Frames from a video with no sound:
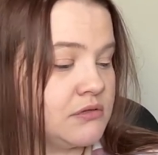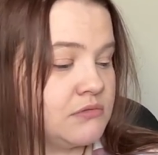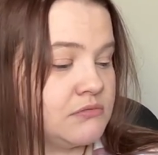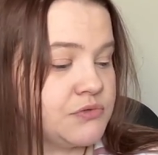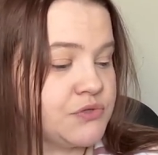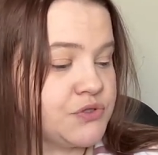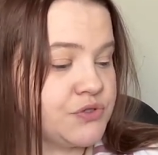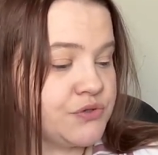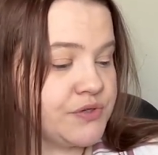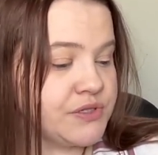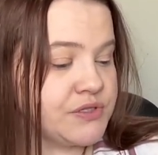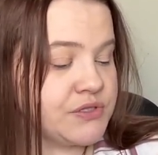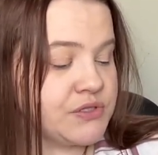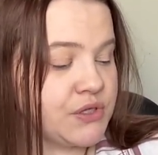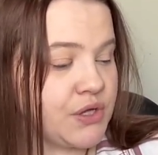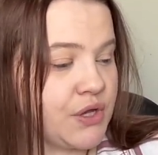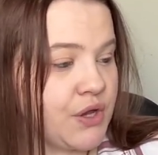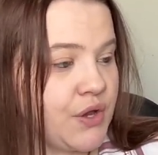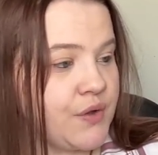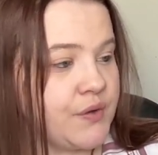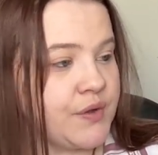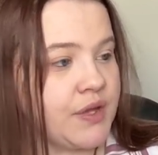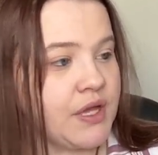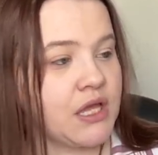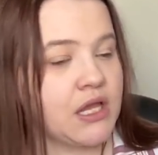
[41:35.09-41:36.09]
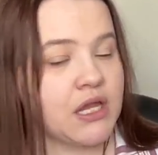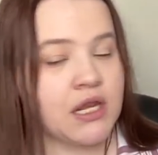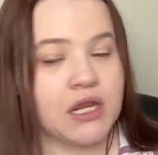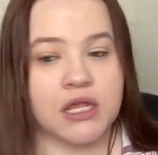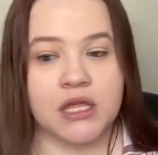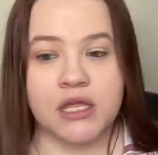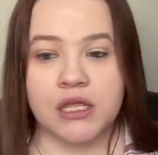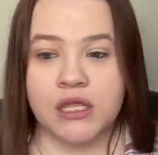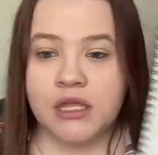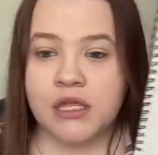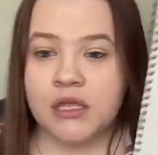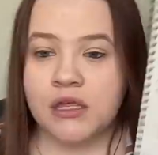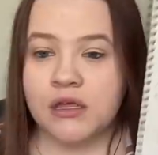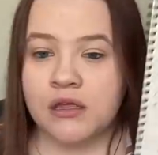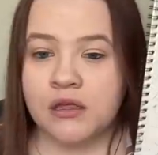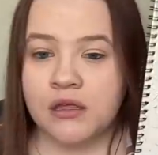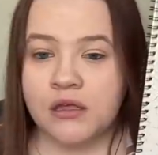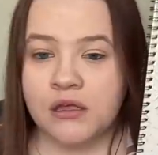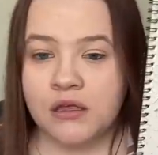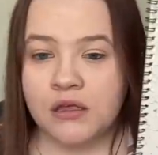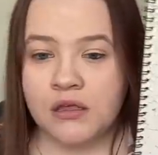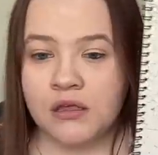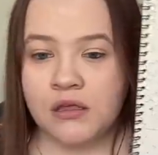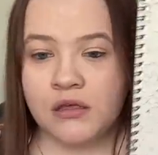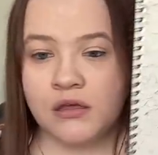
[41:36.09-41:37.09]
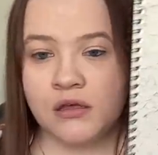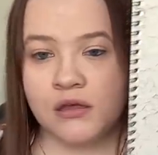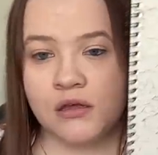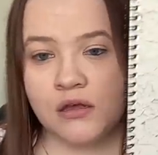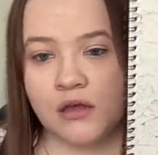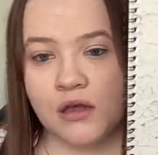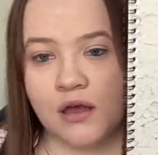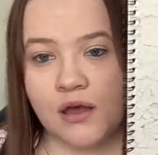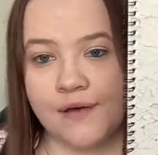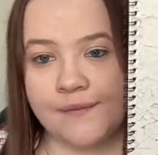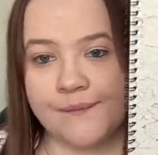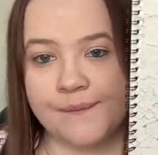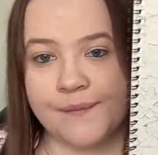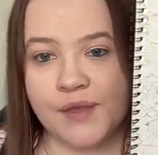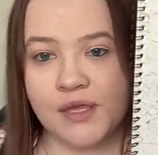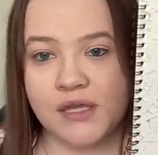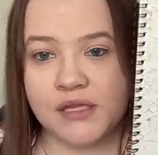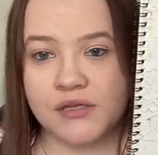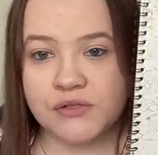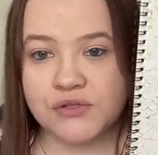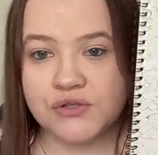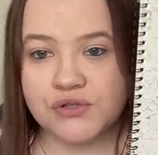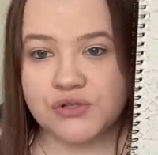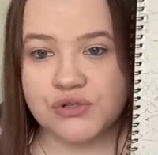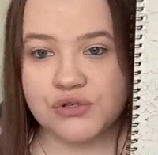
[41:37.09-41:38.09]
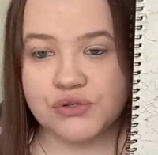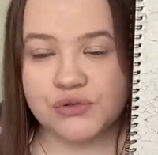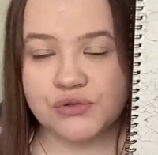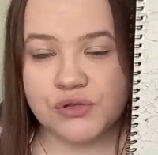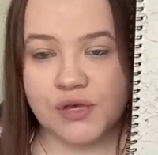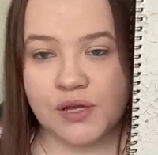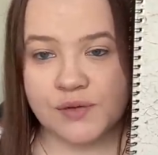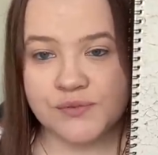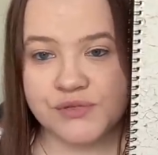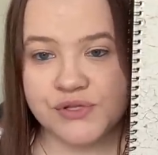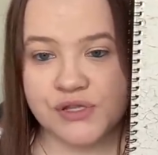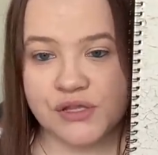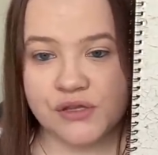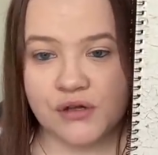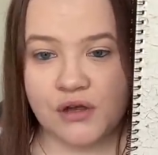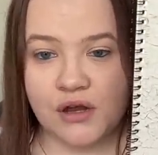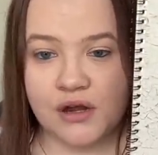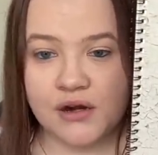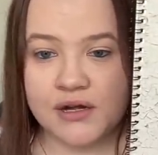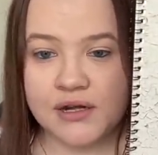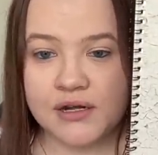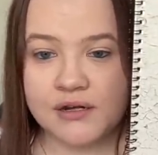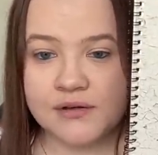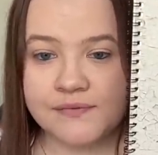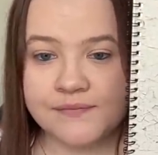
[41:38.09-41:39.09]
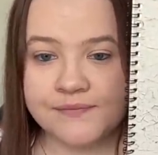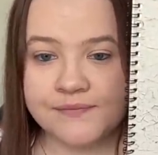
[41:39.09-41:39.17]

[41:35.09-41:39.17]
Teresa Kogut come into come to the garden